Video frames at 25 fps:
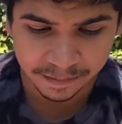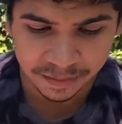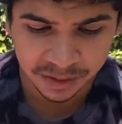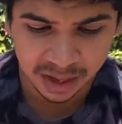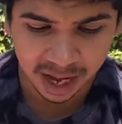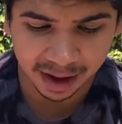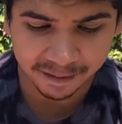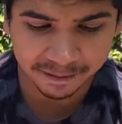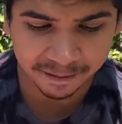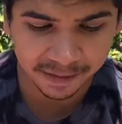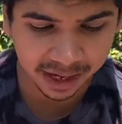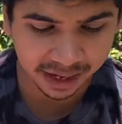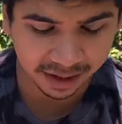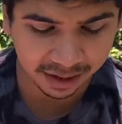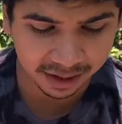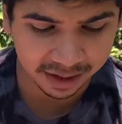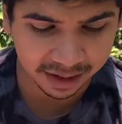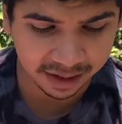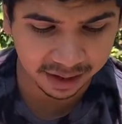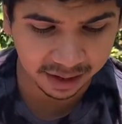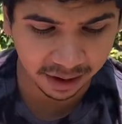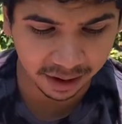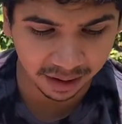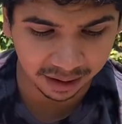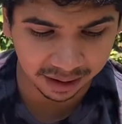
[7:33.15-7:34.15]
I figured
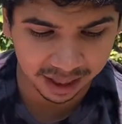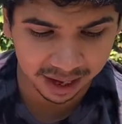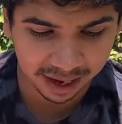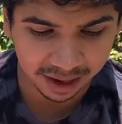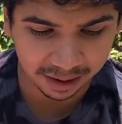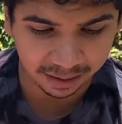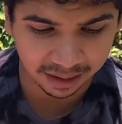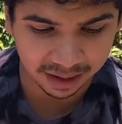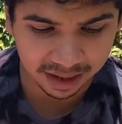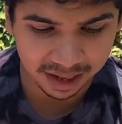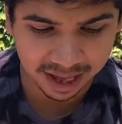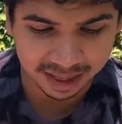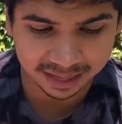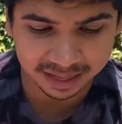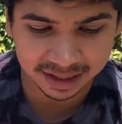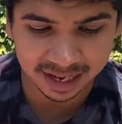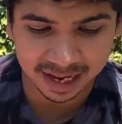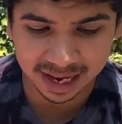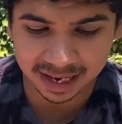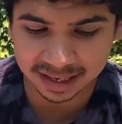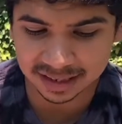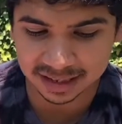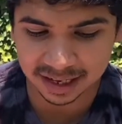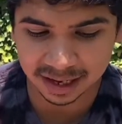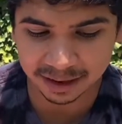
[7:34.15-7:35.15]
it all out, and the
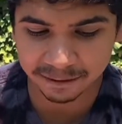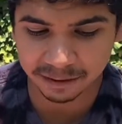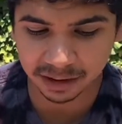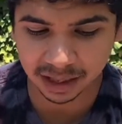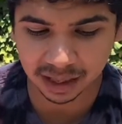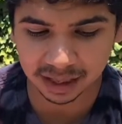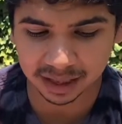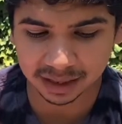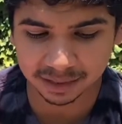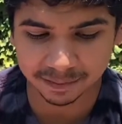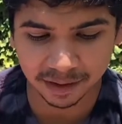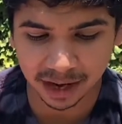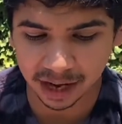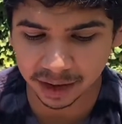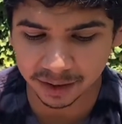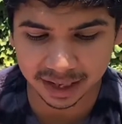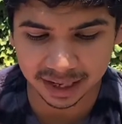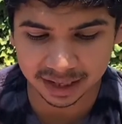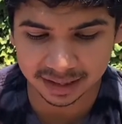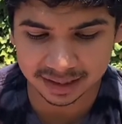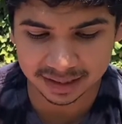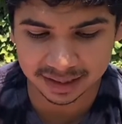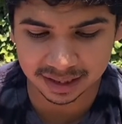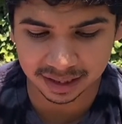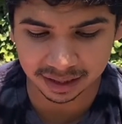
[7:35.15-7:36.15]
next day, feeling very
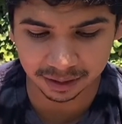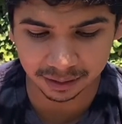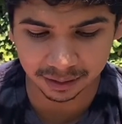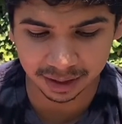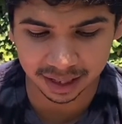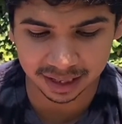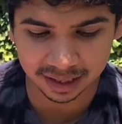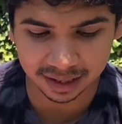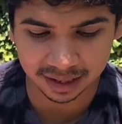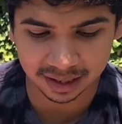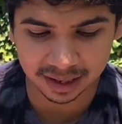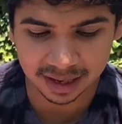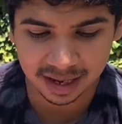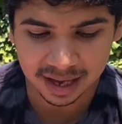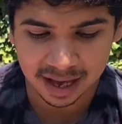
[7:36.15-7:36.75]
exhilarated,